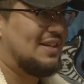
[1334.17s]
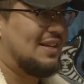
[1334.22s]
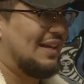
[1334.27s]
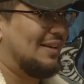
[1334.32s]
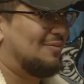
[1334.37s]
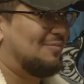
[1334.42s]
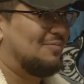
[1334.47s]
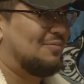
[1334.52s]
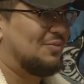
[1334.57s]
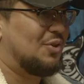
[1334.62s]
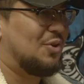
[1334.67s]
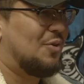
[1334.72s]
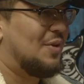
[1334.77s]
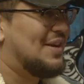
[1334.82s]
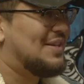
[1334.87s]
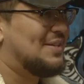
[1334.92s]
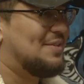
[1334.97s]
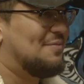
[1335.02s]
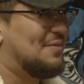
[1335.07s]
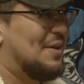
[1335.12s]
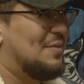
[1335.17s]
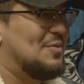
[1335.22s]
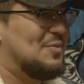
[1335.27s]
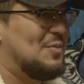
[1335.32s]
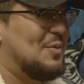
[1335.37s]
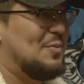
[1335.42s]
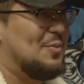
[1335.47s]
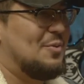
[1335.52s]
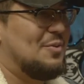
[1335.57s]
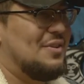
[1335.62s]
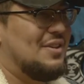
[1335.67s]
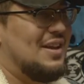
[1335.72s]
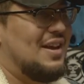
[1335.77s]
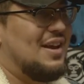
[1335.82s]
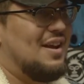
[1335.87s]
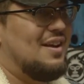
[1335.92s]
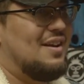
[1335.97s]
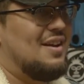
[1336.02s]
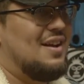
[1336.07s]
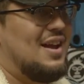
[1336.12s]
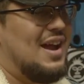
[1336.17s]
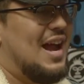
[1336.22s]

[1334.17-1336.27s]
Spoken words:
like crazy famous people were there.